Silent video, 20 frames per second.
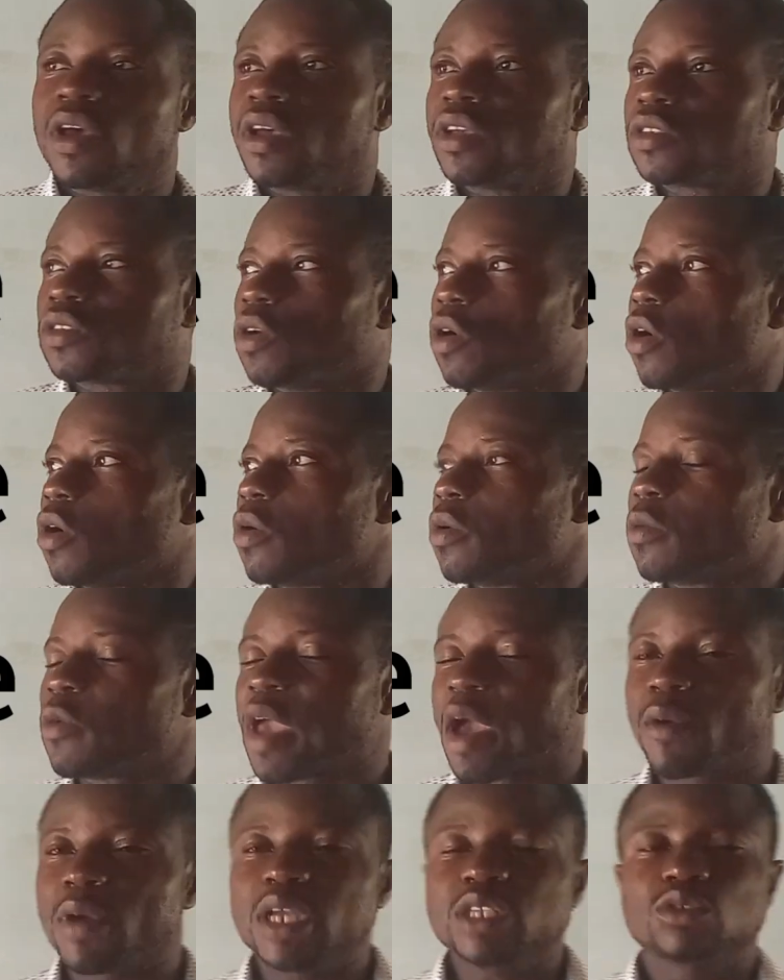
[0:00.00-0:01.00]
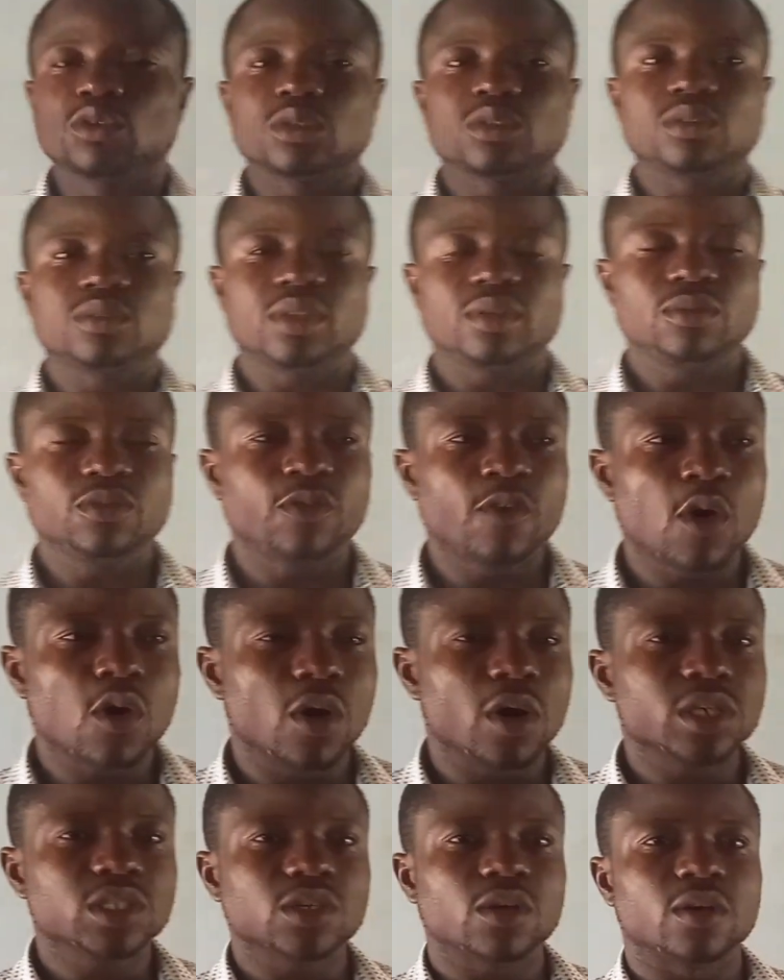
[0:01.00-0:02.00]
So we are going to
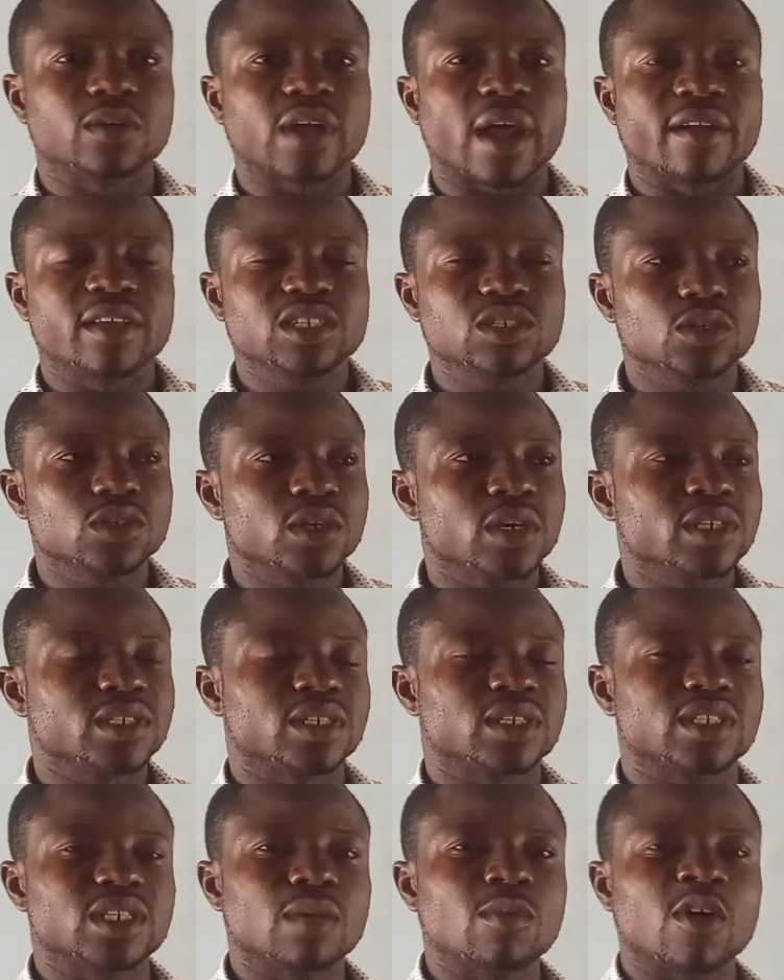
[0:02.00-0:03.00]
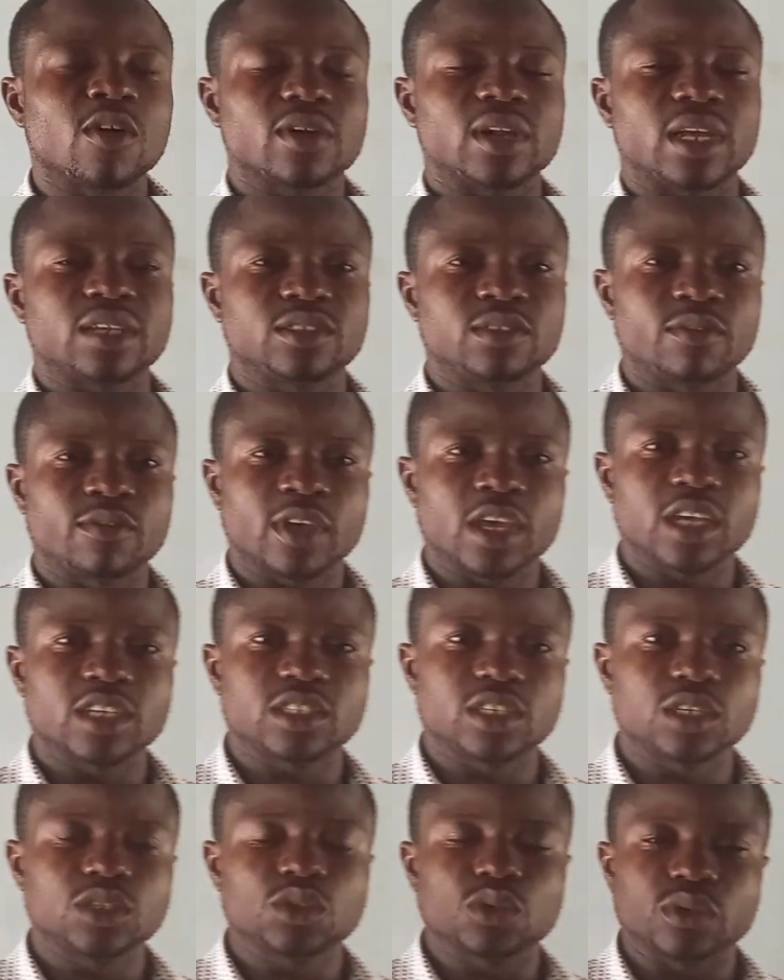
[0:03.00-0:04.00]
focus on Aristotle's system of
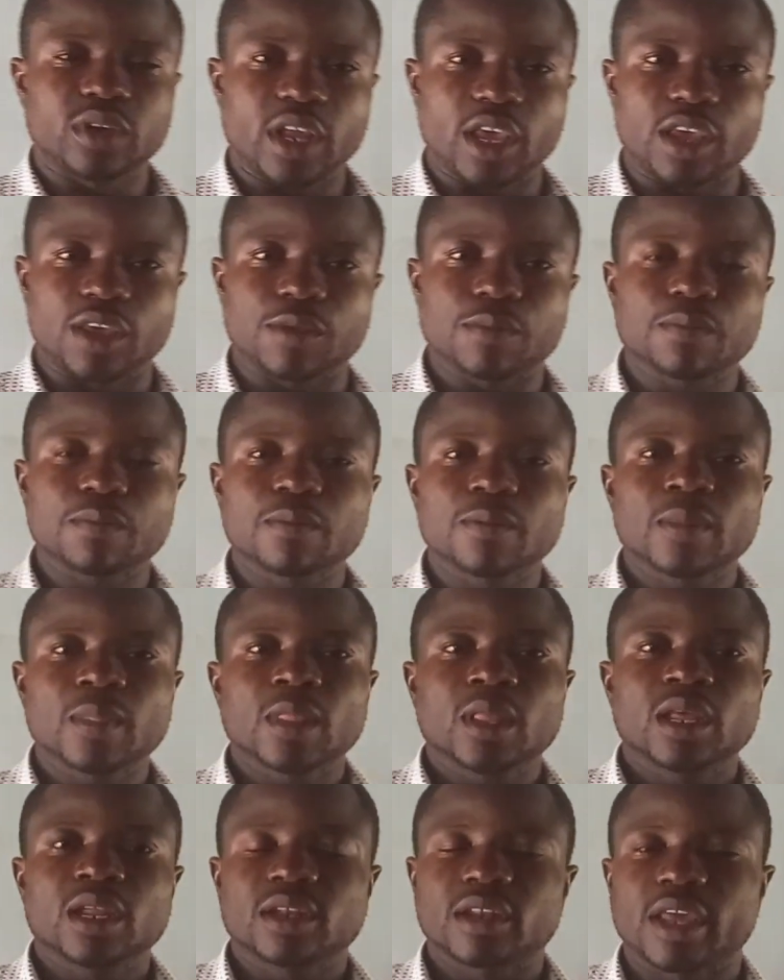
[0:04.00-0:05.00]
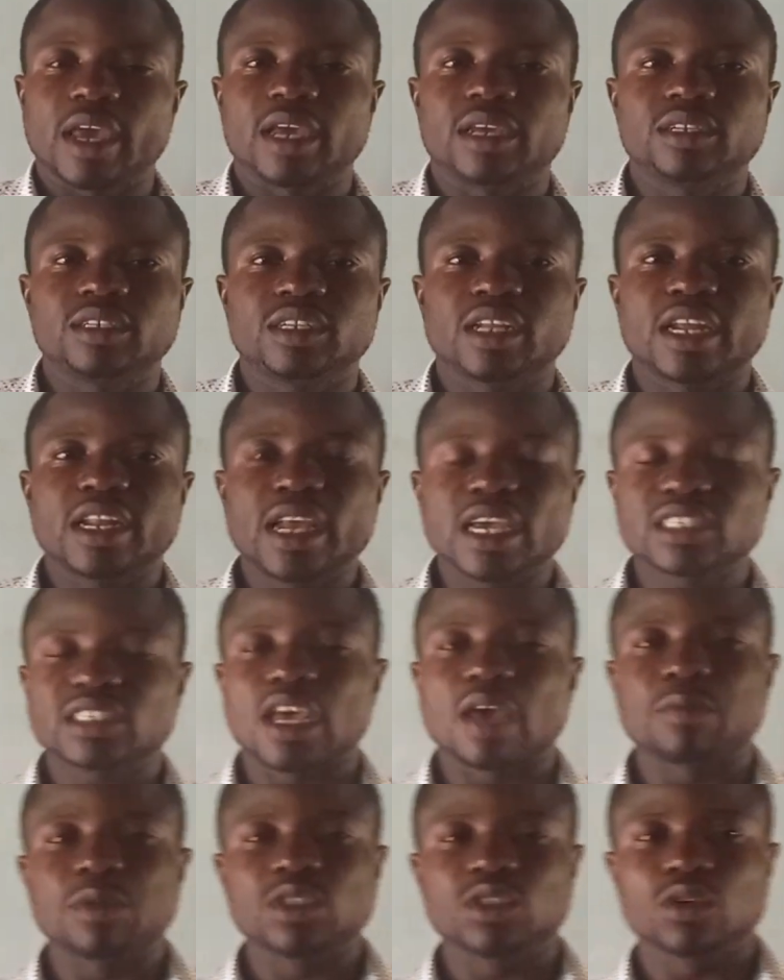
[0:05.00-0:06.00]
classification today. Then in the
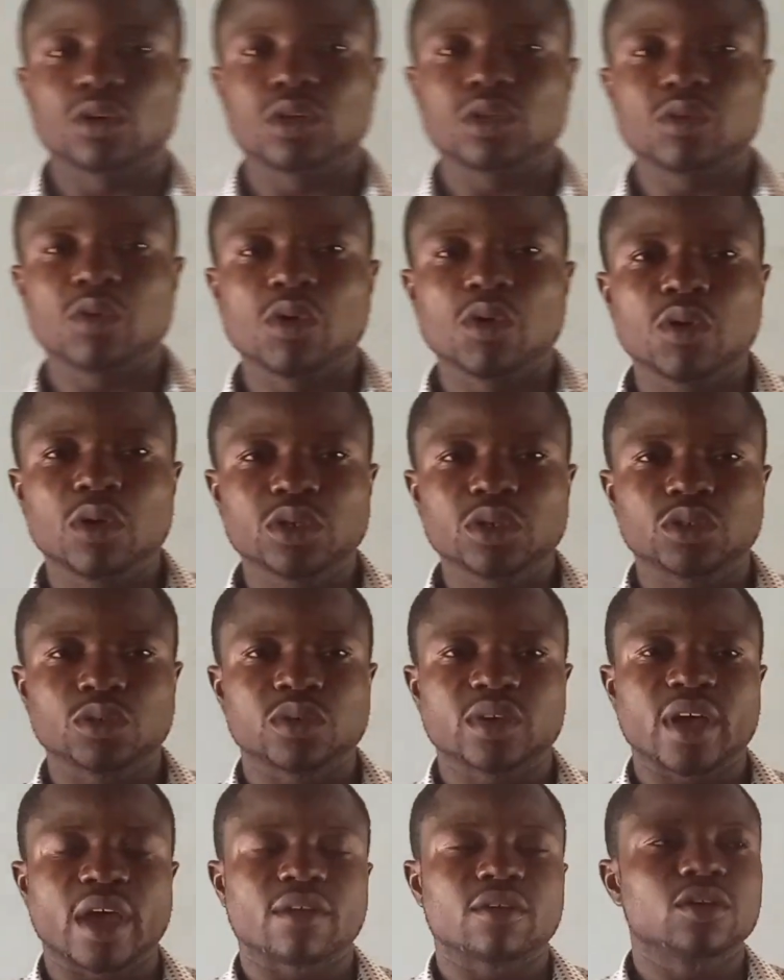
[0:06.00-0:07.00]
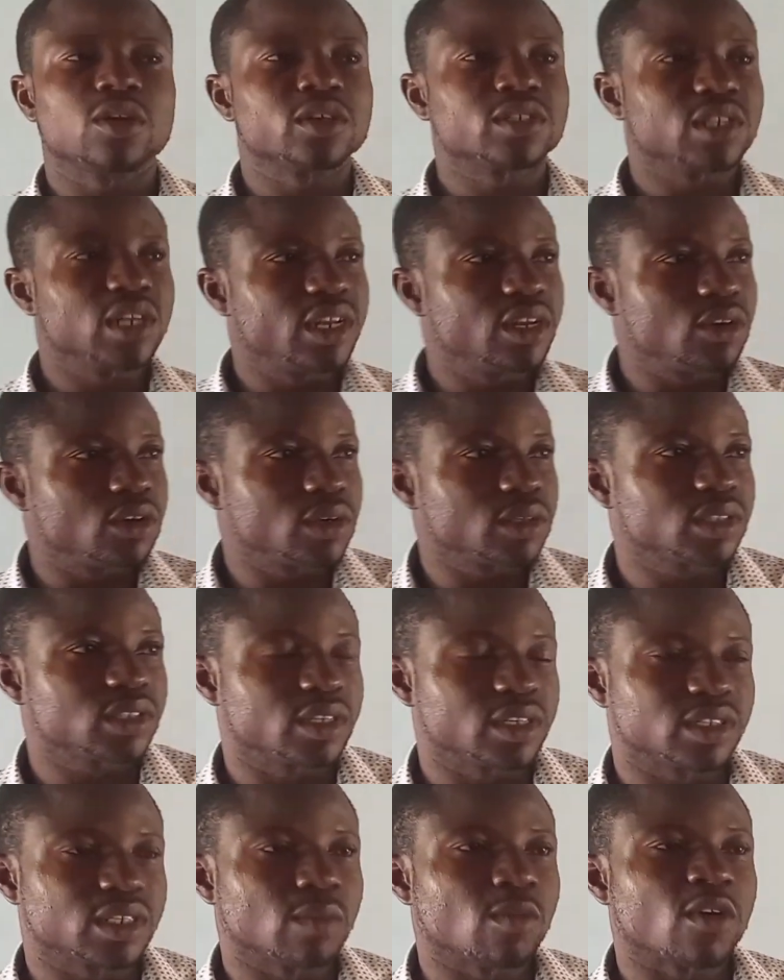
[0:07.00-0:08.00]
next episode, we will go to Carolus Linnaeus'
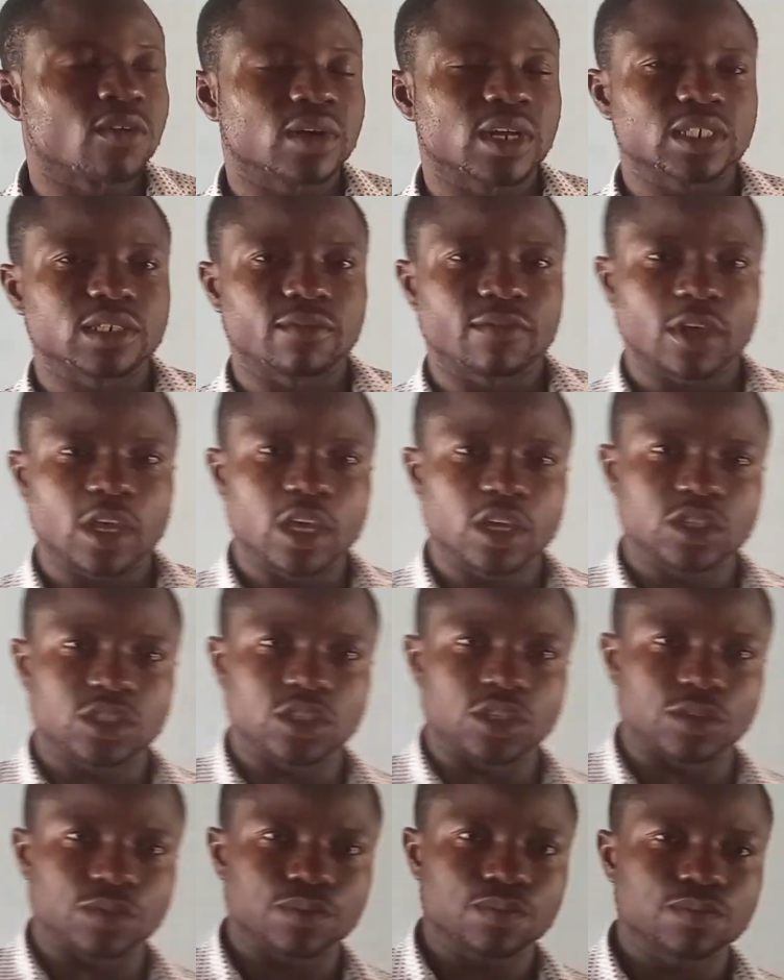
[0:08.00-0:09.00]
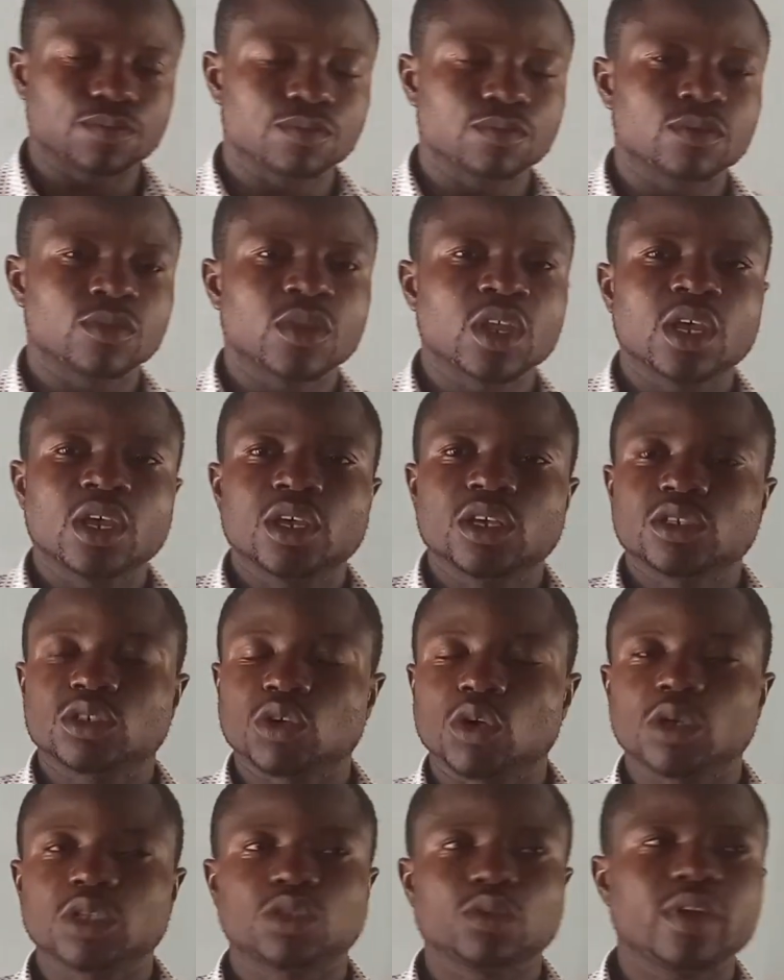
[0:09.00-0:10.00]
system of classification.
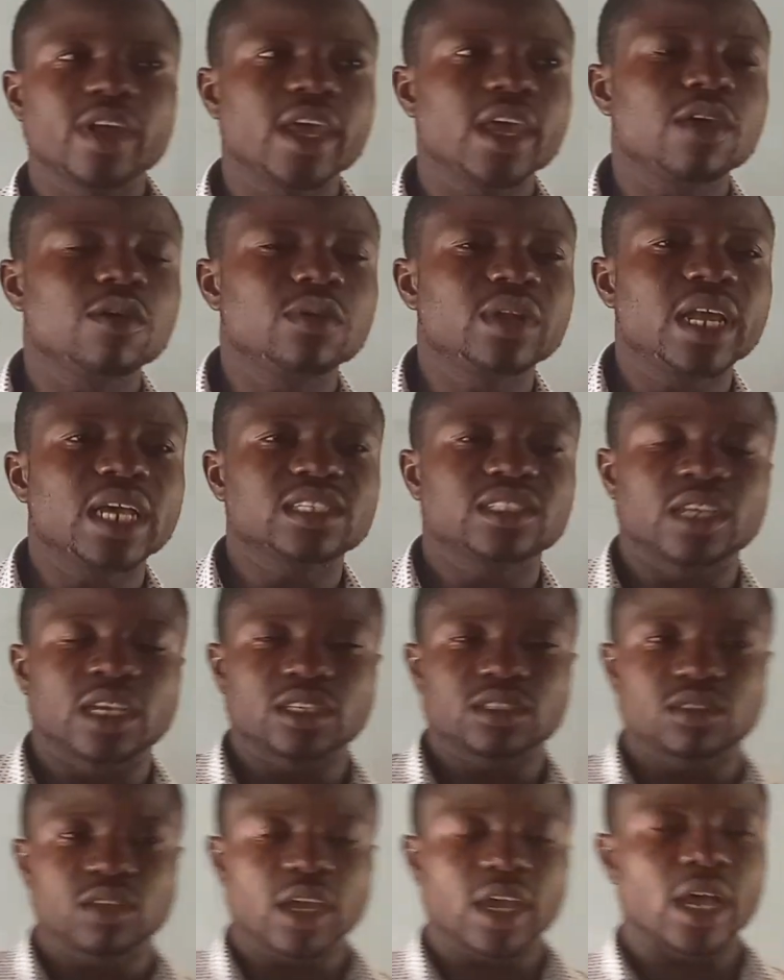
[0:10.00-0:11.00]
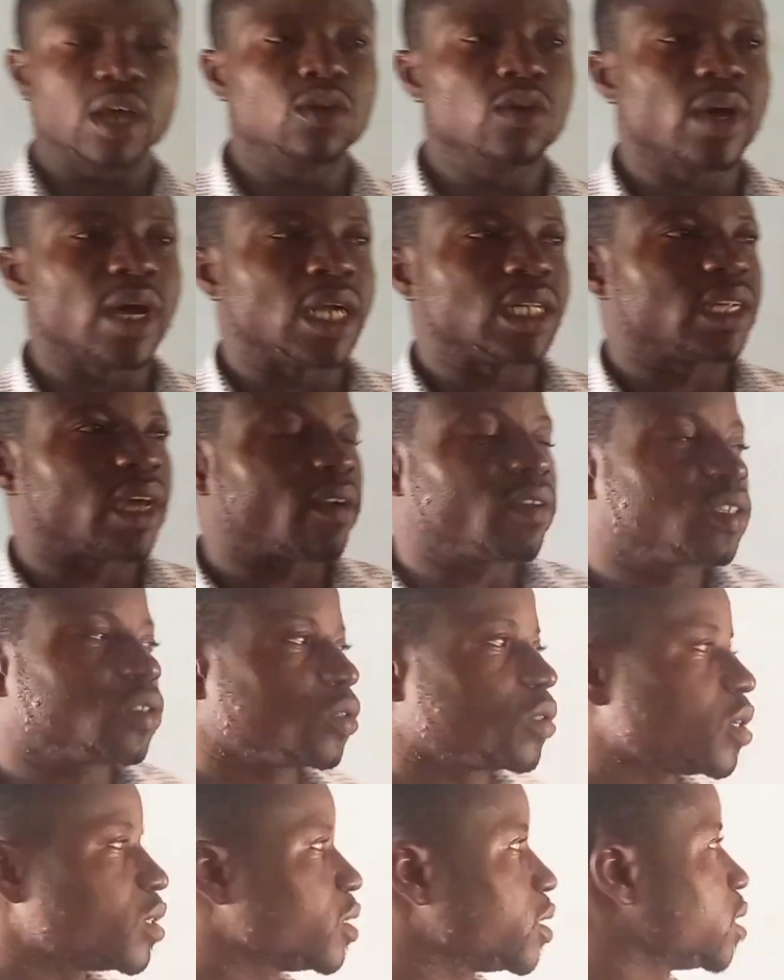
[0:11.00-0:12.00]
So today, let's take a look at the
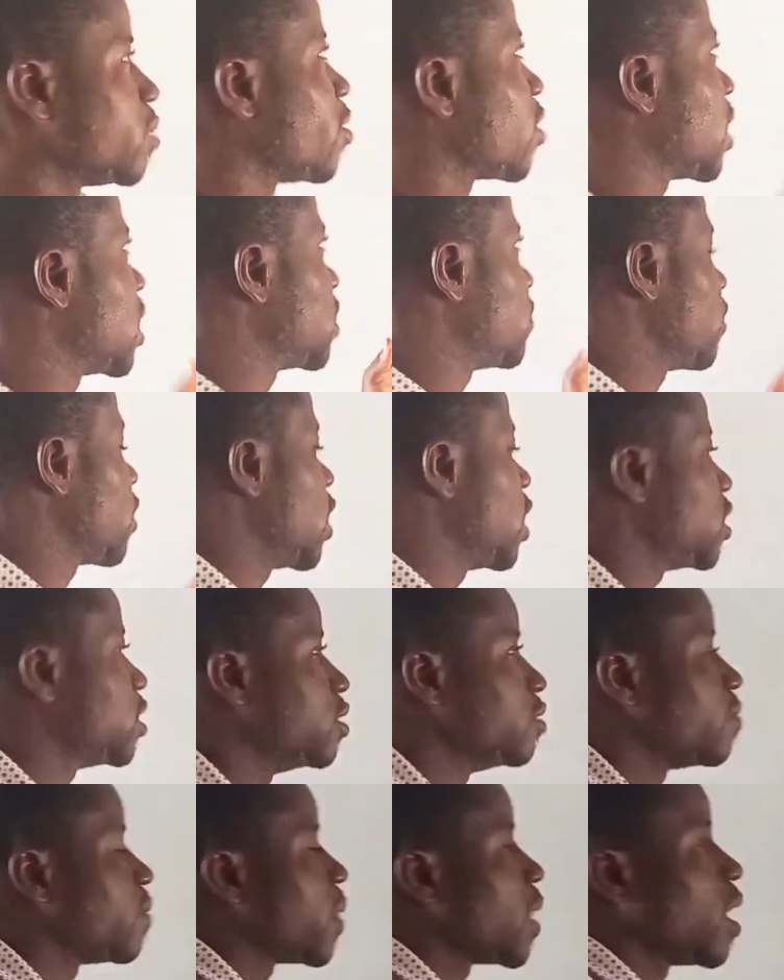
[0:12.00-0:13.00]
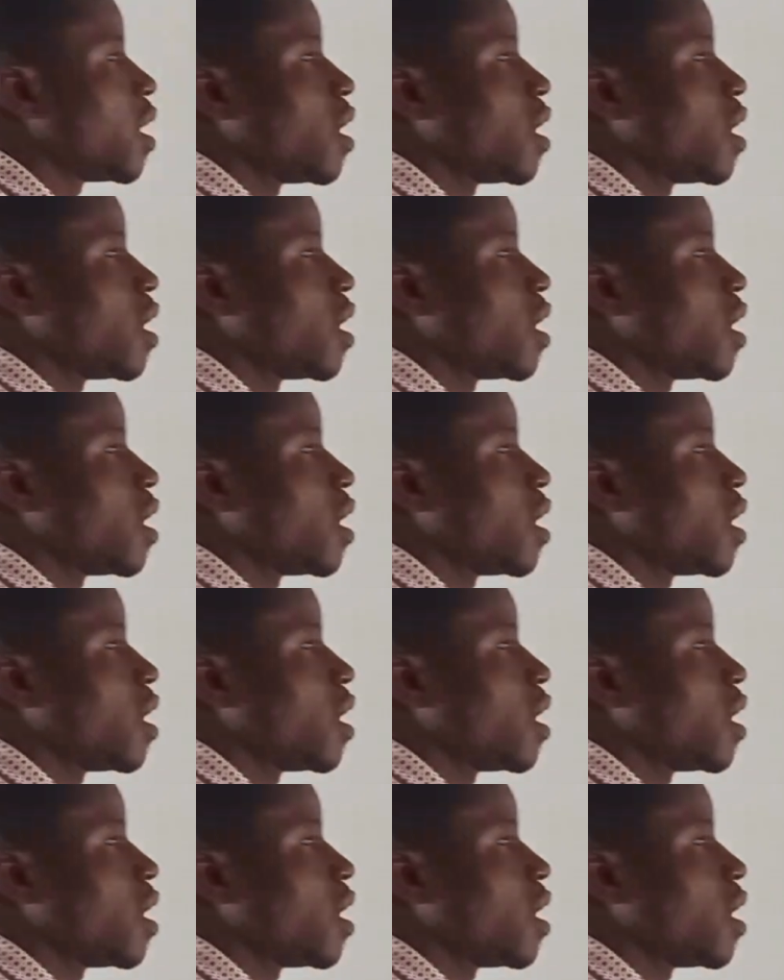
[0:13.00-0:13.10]
Aristotle system of classification.